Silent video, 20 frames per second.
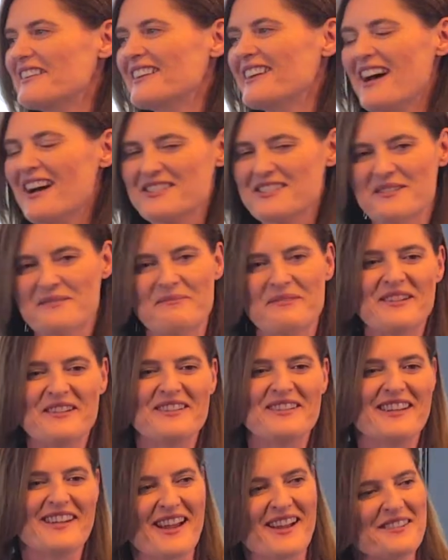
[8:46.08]
the husband
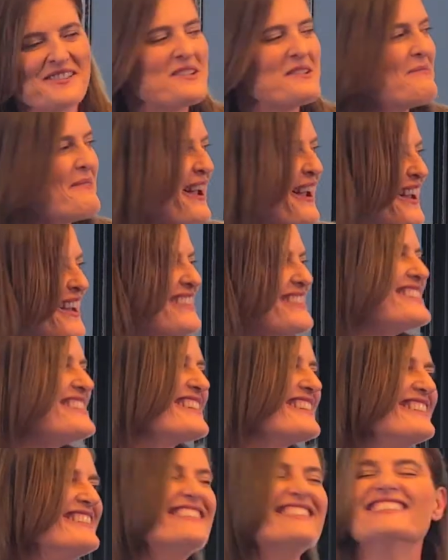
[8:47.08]
in the underpants.
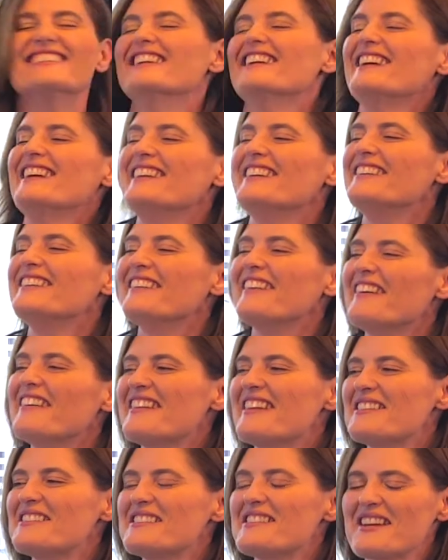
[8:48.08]
And,
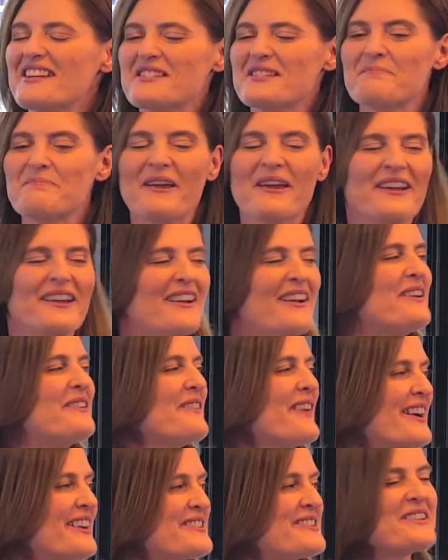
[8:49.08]
that's been
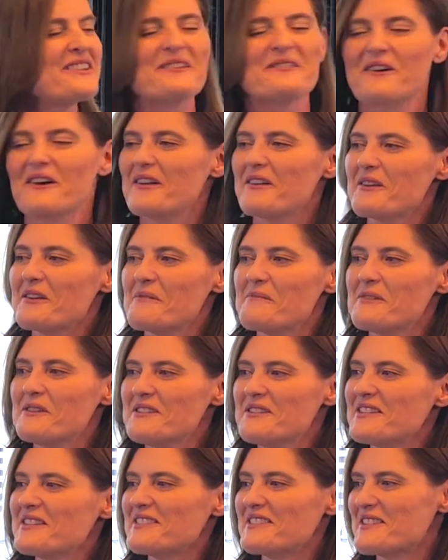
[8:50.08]
actually quite the
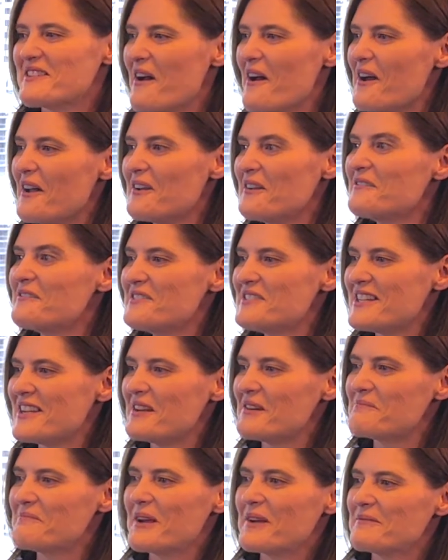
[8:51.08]
amusing side of
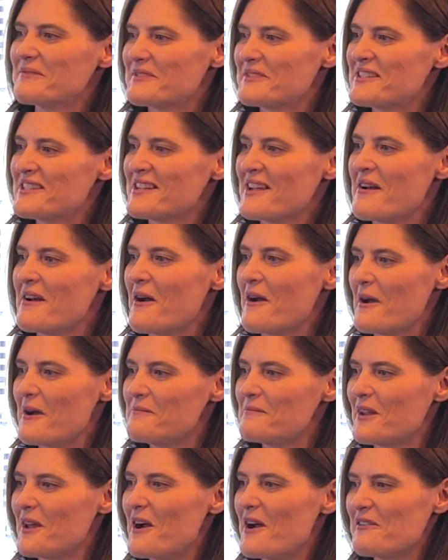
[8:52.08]
seeing people's
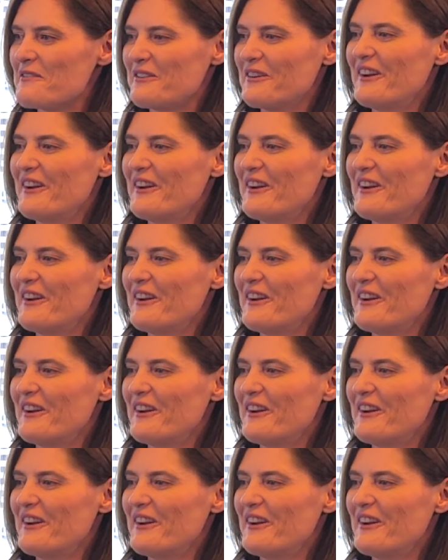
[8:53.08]
home life.